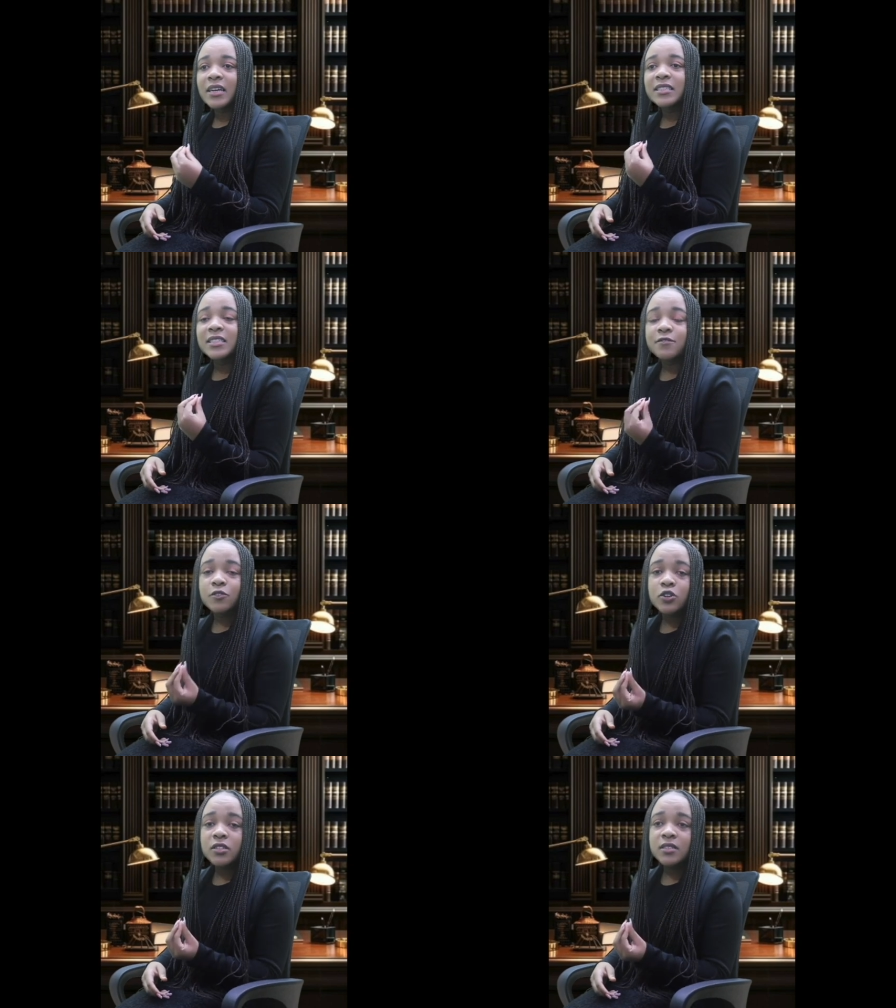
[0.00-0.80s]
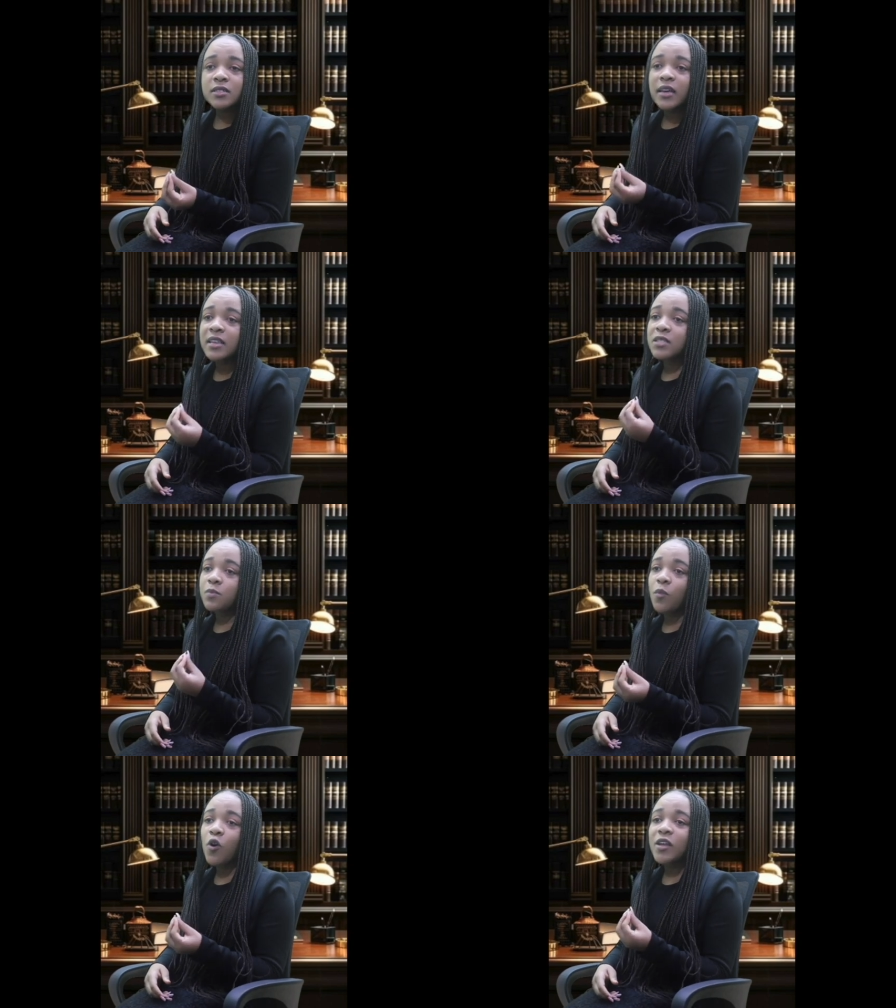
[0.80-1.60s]
Divorce is
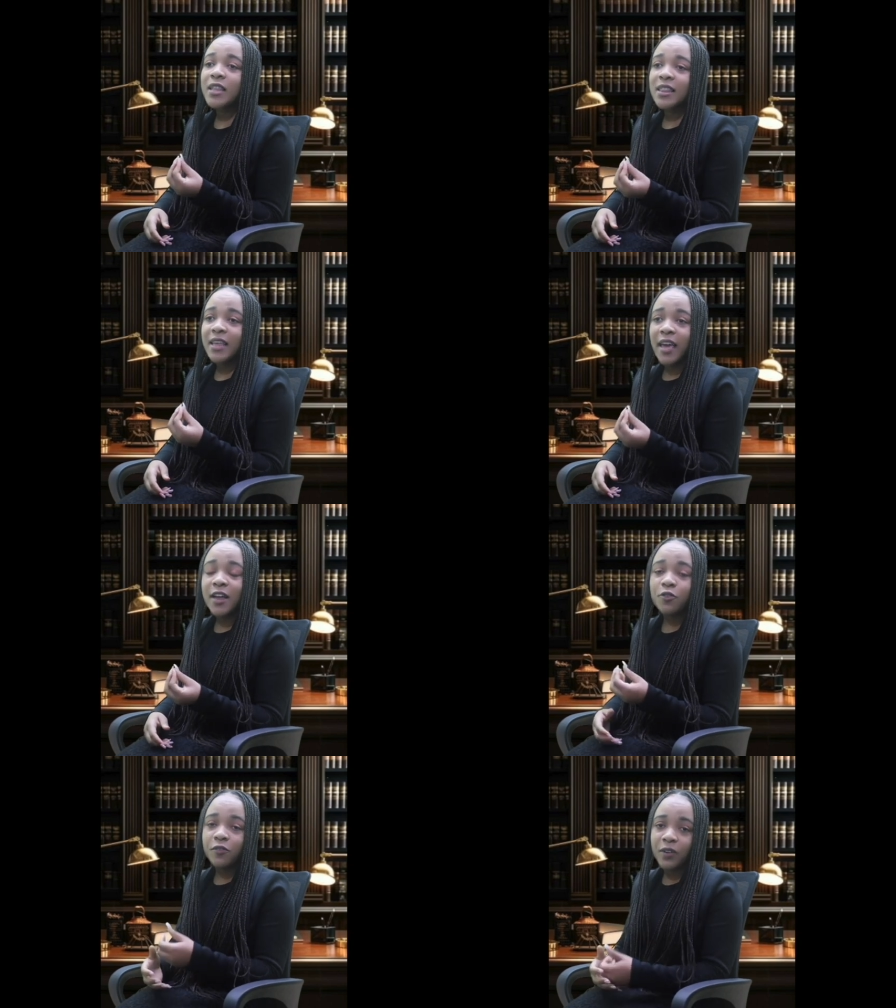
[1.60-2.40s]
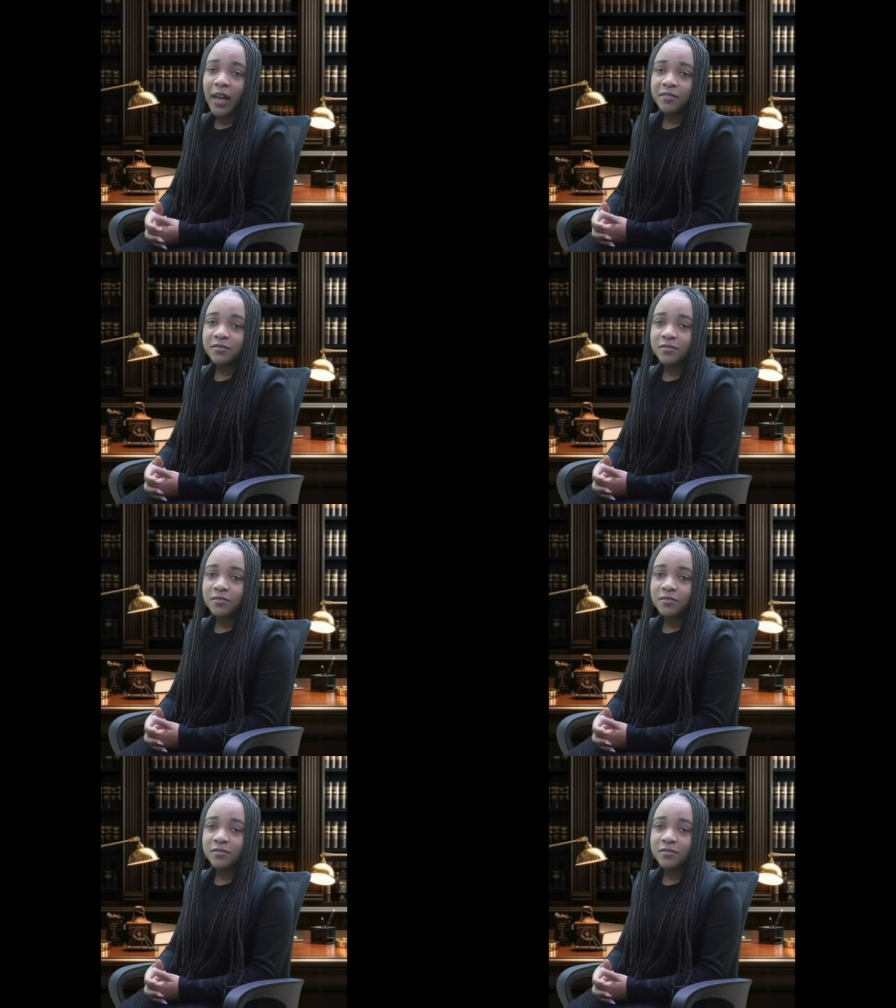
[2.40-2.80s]
more than the end of love.